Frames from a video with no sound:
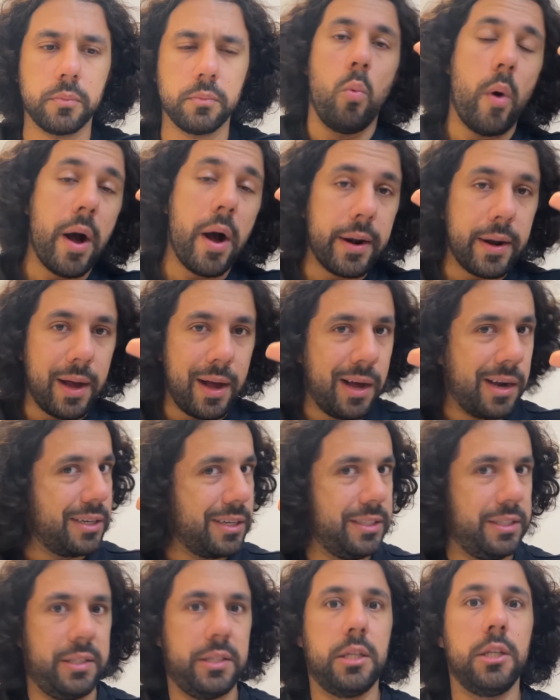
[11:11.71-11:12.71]
What
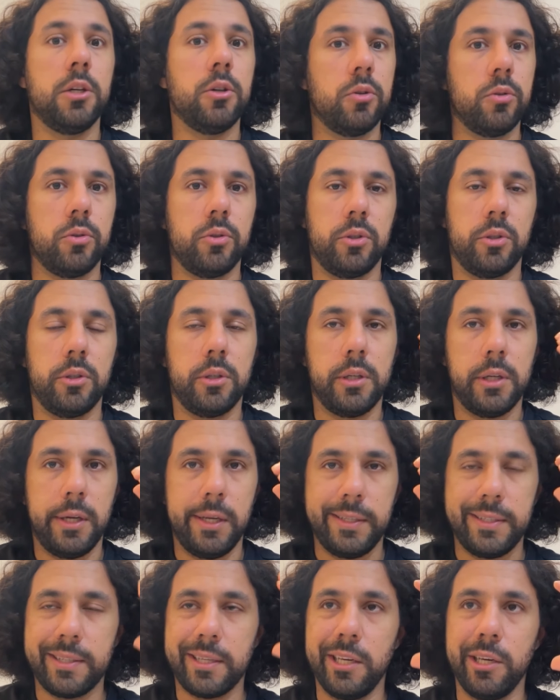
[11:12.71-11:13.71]
are skills?
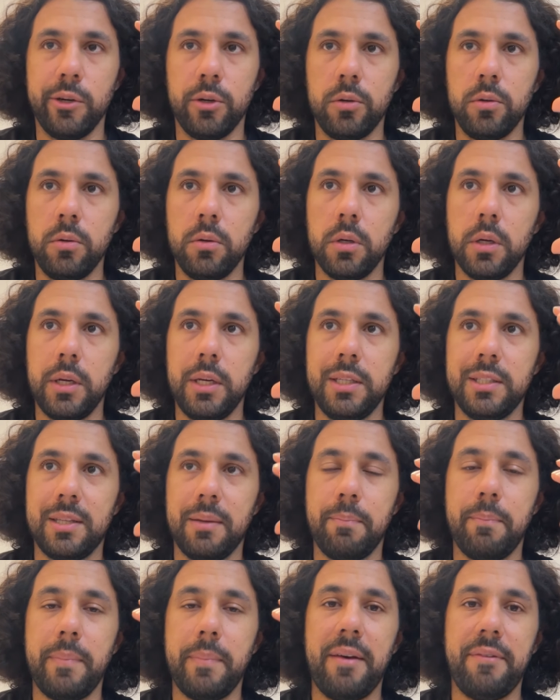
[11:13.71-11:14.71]
A skill is
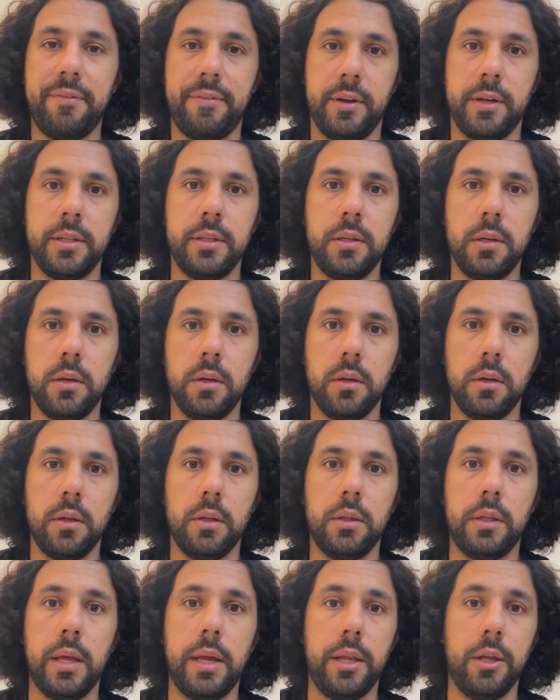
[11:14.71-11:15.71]
a method
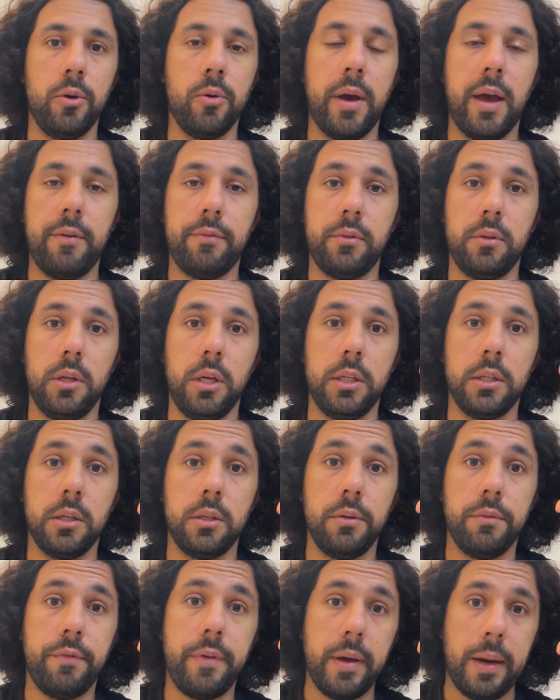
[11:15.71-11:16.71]
that you have either
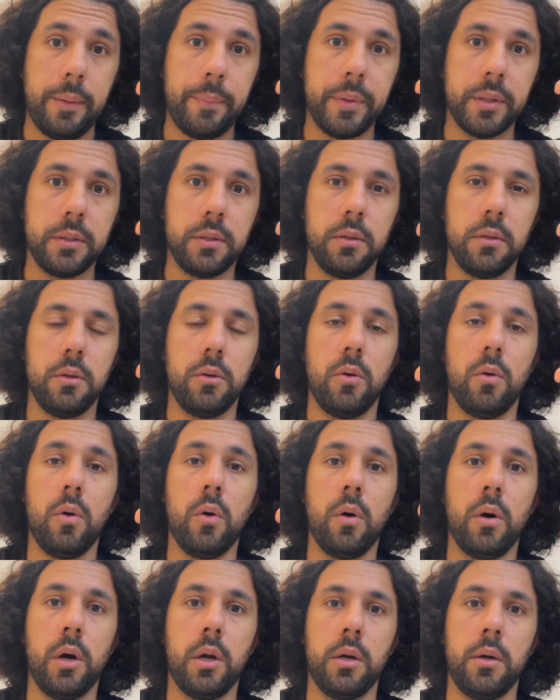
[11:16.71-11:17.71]
developed
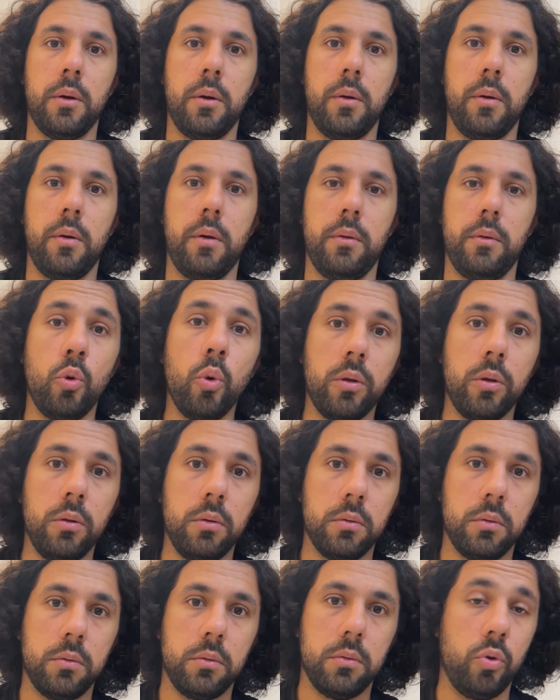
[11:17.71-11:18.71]
or
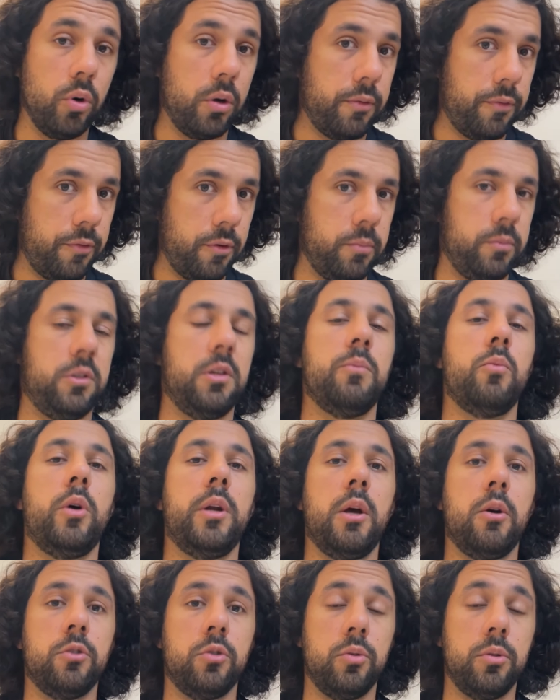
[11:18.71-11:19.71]
took from
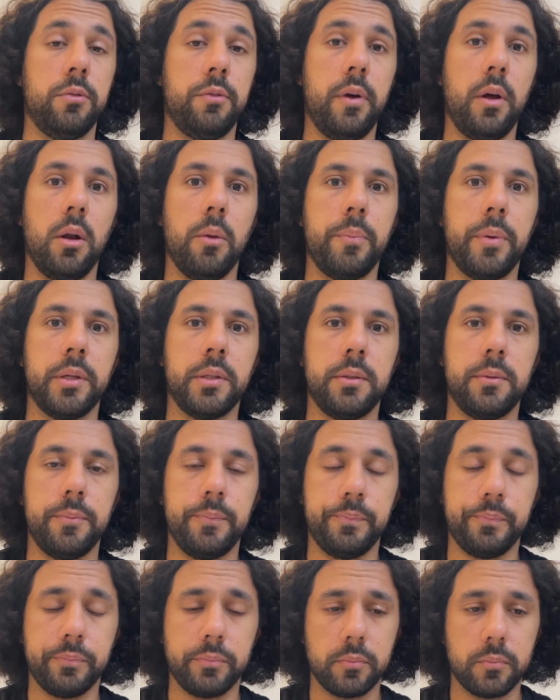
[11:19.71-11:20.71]
someone else who developed it
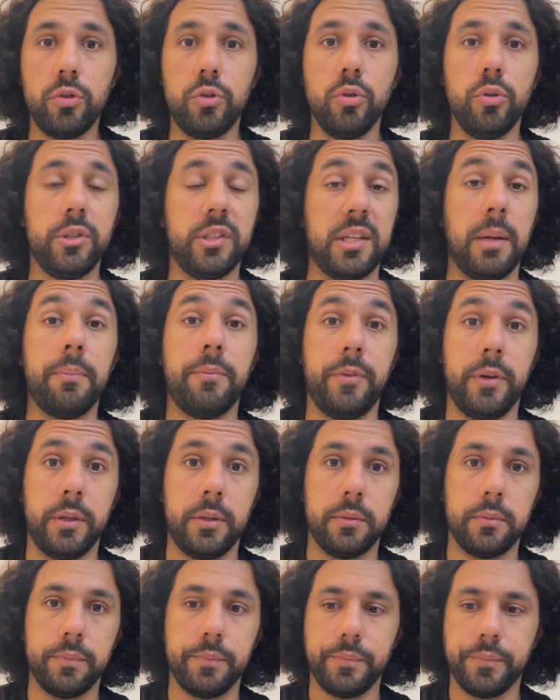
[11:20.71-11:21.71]
to do
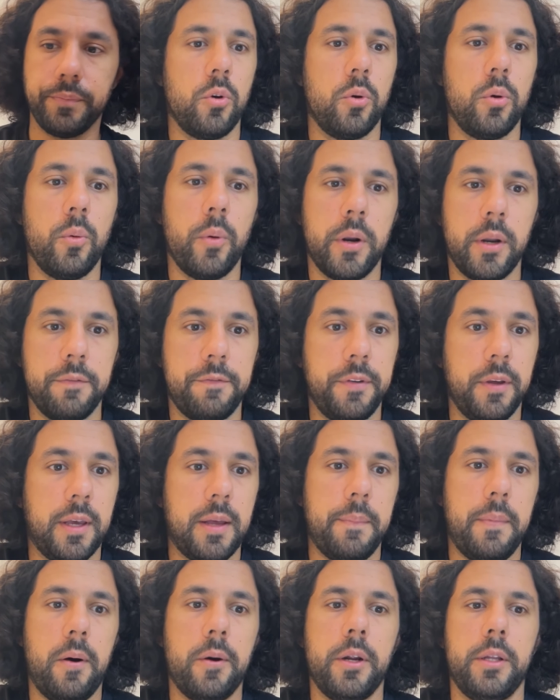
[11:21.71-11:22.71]
something. So you want to
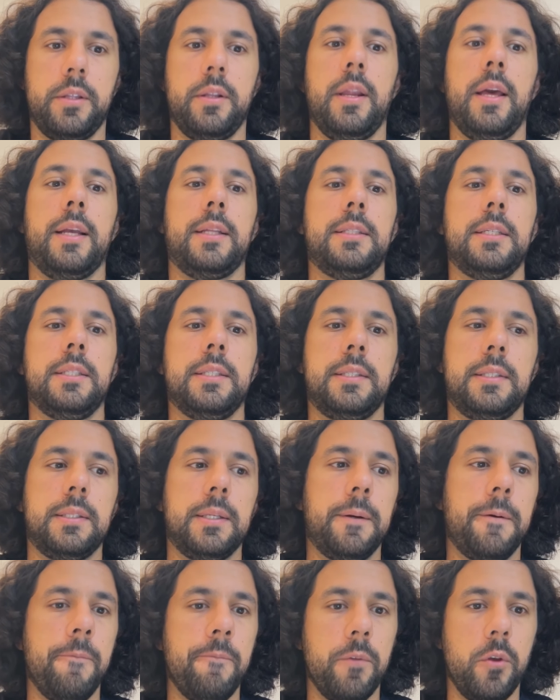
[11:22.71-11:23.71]
think about it like
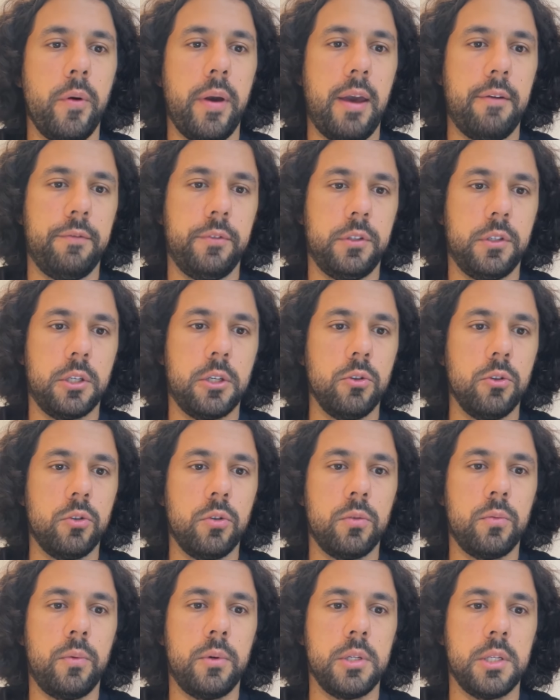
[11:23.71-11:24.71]
this. You have skills
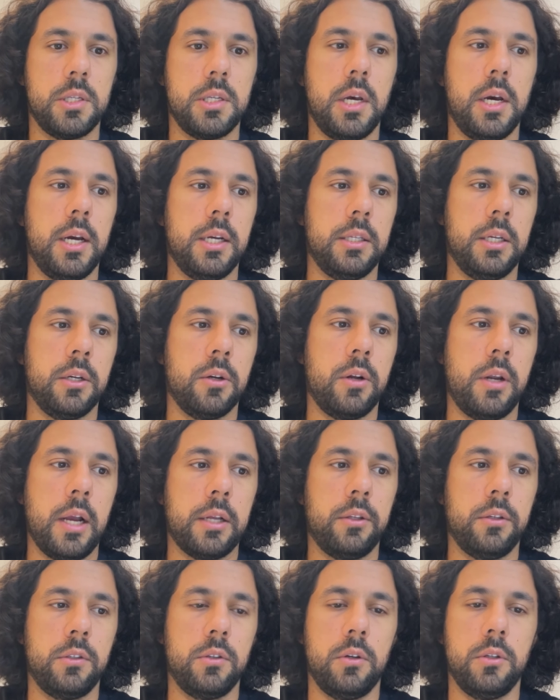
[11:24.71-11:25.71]
on one side and
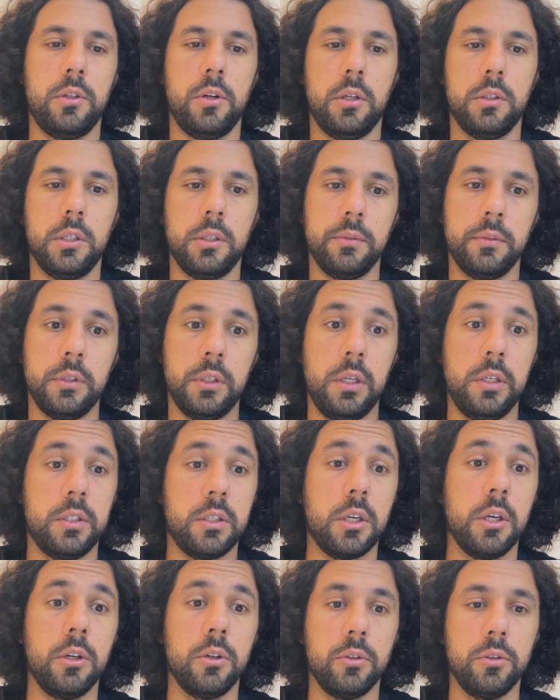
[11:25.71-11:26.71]
connectors on the other.
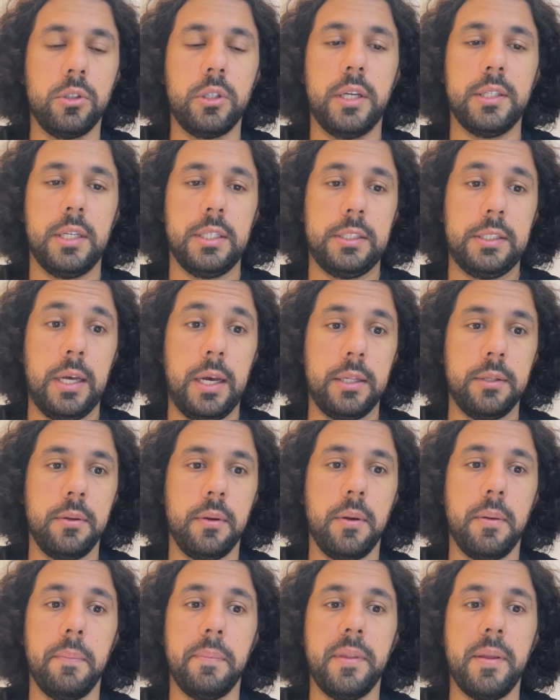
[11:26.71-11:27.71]
Skills, as I
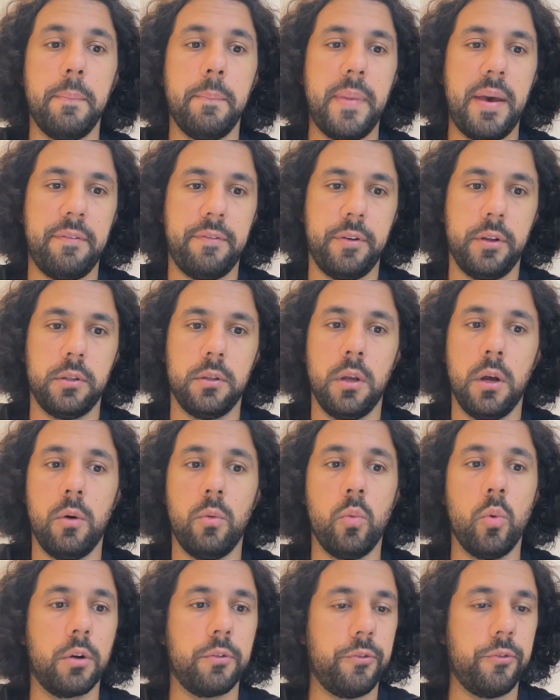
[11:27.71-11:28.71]
said, the method,
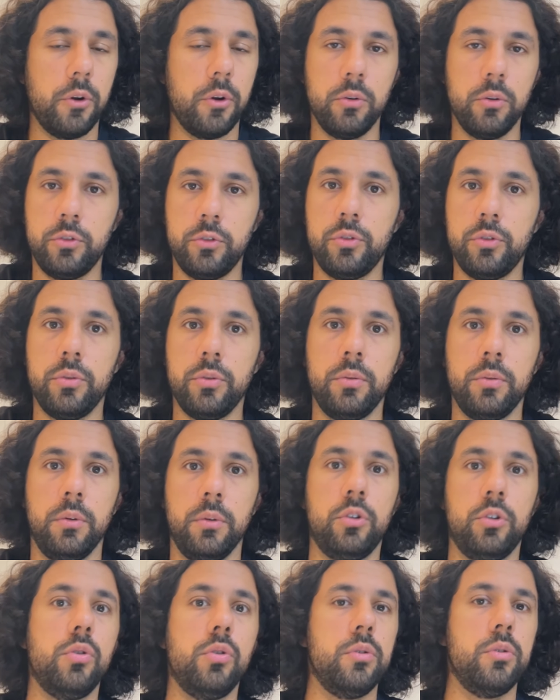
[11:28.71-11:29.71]
workflow to
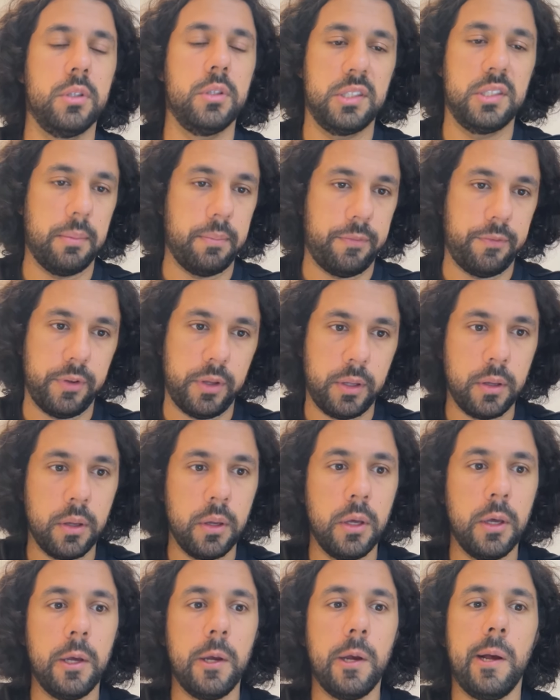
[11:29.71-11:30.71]
do something.
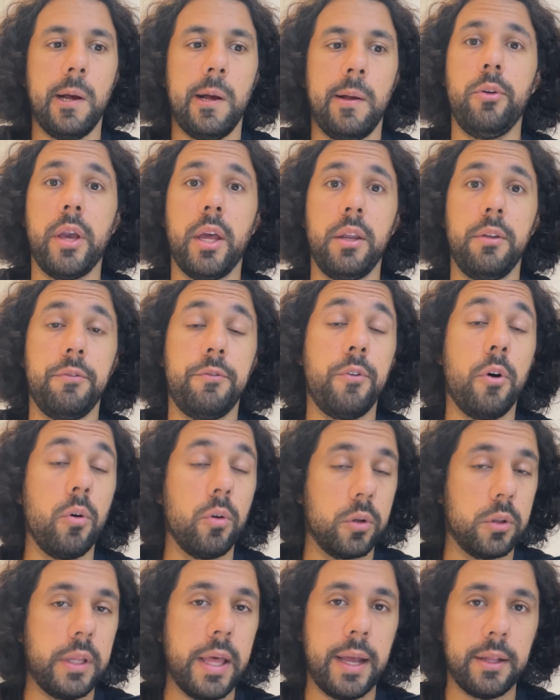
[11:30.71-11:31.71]
And you can
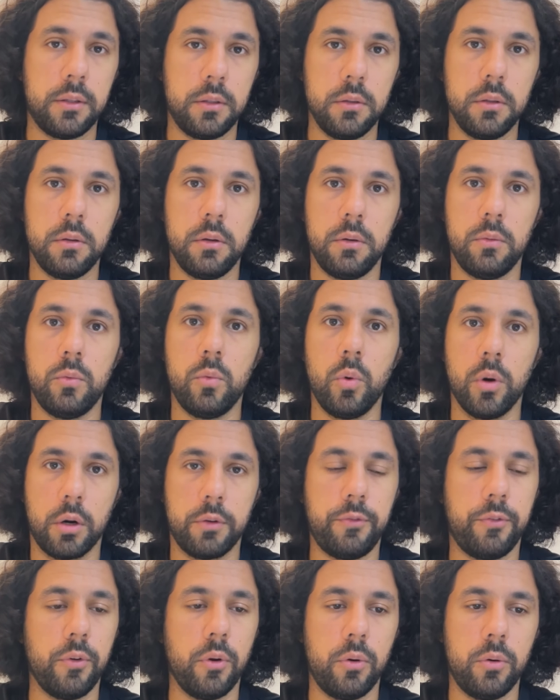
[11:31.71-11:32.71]
evoke that
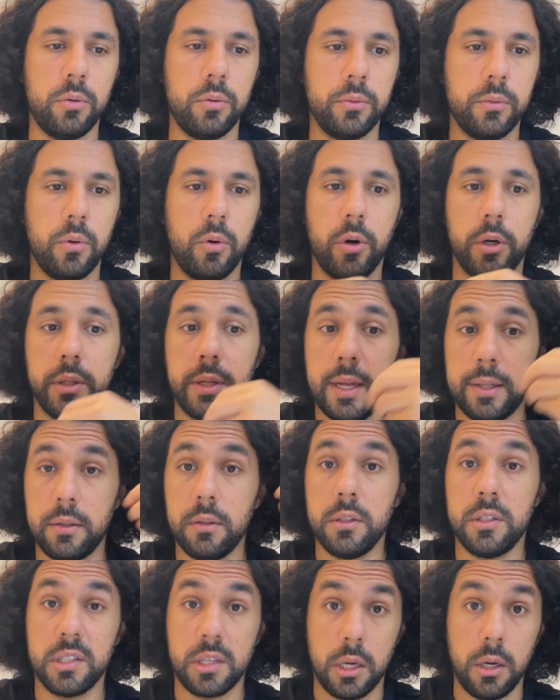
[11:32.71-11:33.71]
workflow or
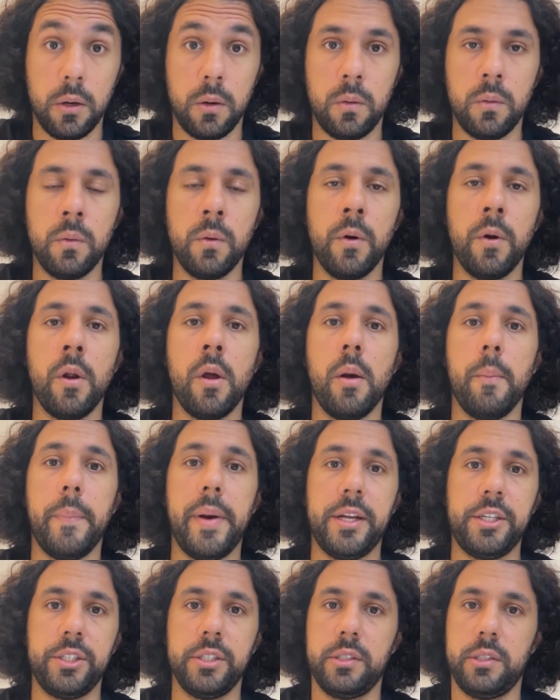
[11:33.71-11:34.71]
that skill
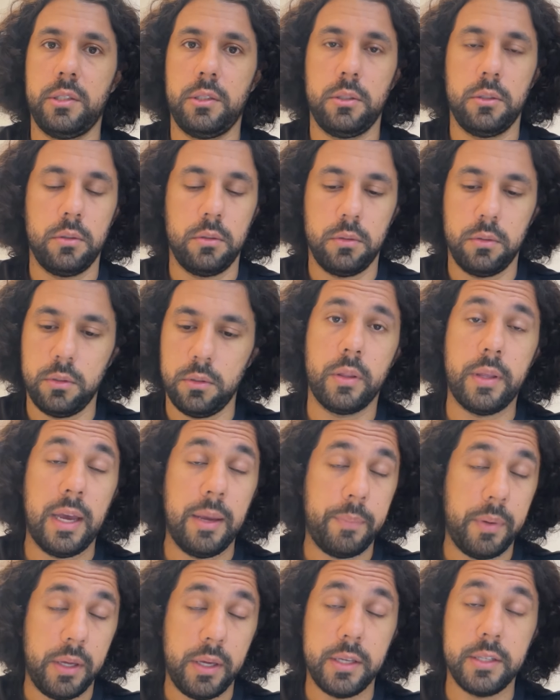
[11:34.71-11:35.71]
by just
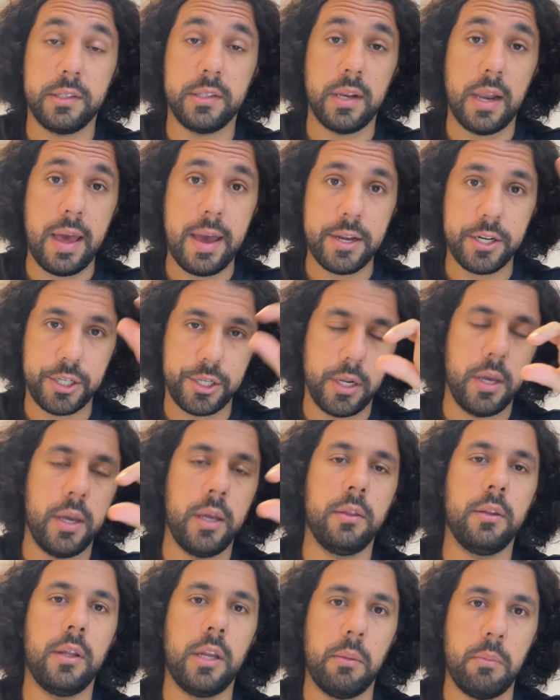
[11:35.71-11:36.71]
typing slash
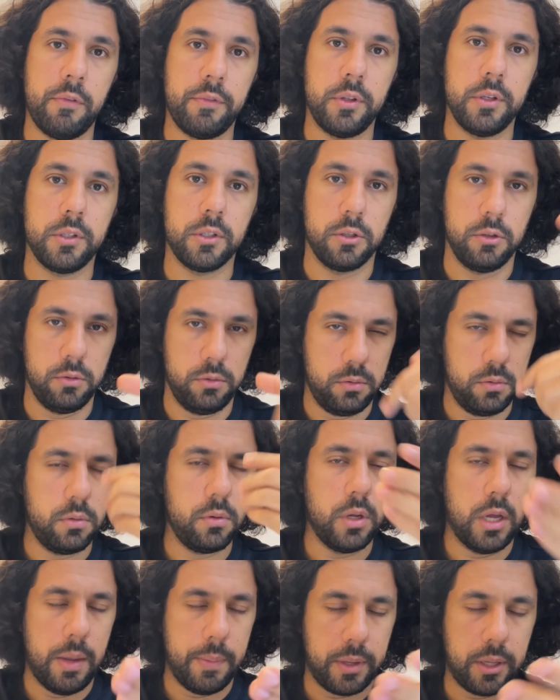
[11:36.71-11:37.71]
in the name of the skill.
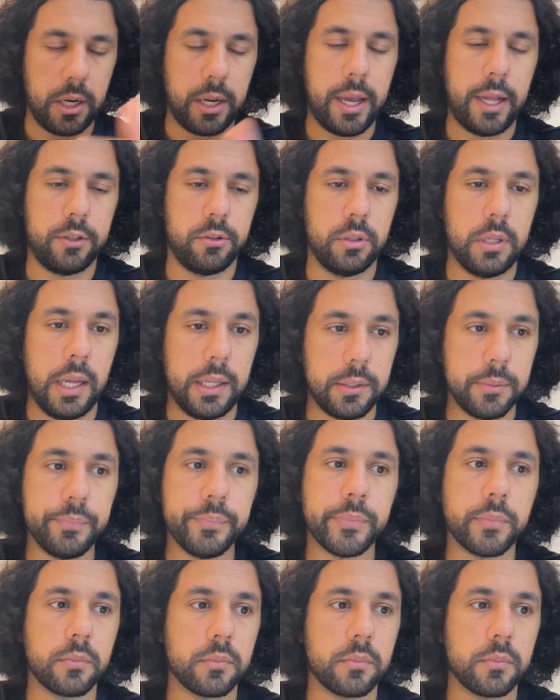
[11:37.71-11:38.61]
I'm going to get to that.